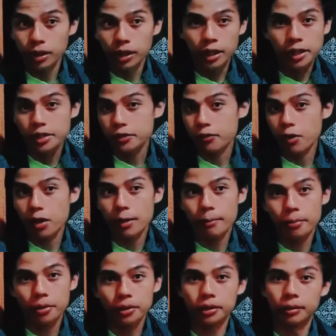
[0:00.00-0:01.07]
Is very
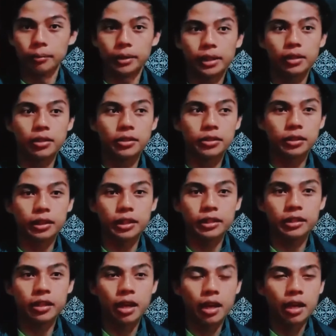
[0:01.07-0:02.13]
important because
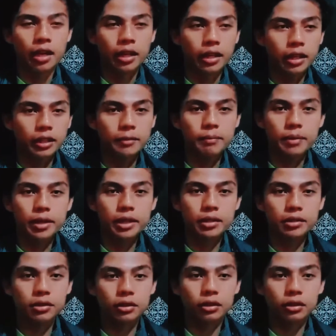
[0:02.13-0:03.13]
it means